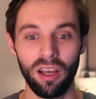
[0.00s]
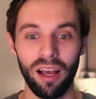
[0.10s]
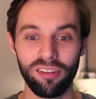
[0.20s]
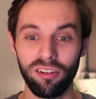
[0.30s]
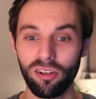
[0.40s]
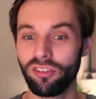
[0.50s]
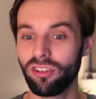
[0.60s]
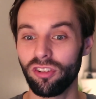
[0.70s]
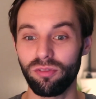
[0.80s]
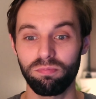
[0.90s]
As long as you
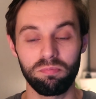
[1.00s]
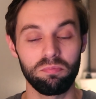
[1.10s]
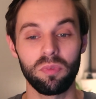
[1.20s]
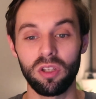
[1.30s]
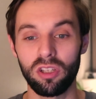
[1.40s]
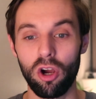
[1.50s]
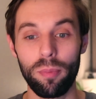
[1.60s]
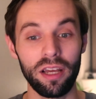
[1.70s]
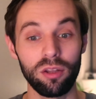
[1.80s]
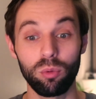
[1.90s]
just go
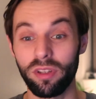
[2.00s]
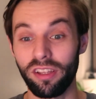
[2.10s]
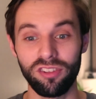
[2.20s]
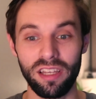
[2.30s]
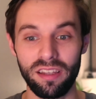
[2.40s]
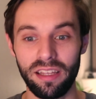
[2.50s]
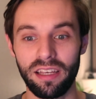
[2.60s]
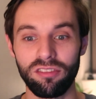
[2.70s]
by what they say there,